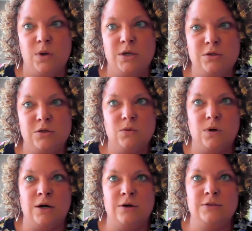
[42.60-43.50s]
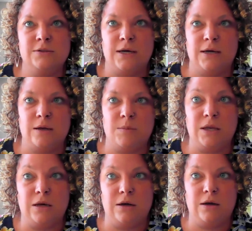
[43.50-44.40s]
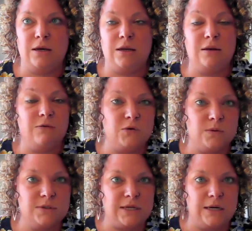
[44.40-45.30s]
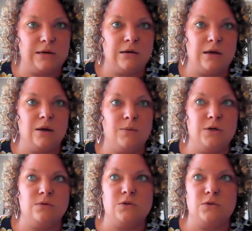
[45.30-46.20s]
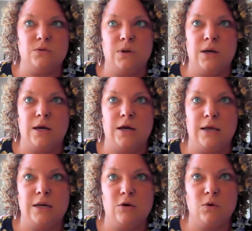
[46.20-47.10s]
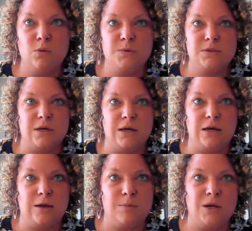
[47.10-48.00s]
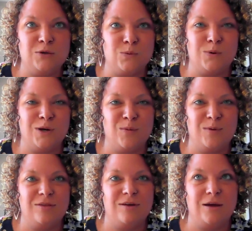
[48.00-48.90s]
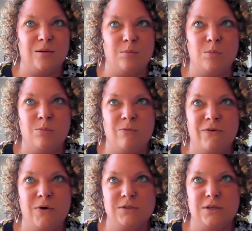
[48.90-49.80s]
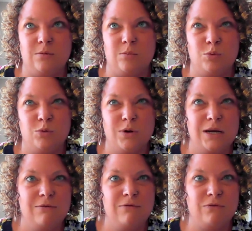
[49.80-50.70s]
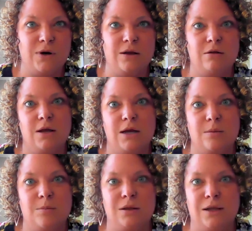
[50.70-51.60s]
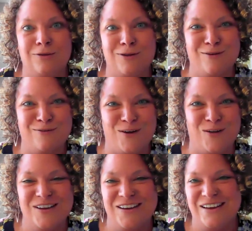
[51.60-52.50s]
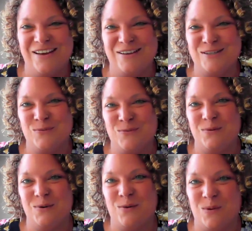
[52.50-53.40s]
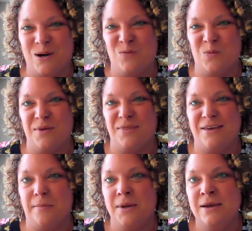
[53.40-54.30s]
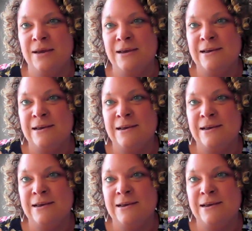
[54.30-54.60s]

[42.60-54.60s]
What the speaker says: we do ours in an individual setting. We don't do any groups because we're working with folks that are pretty frail and likely to fall. So we work one-on-one with them.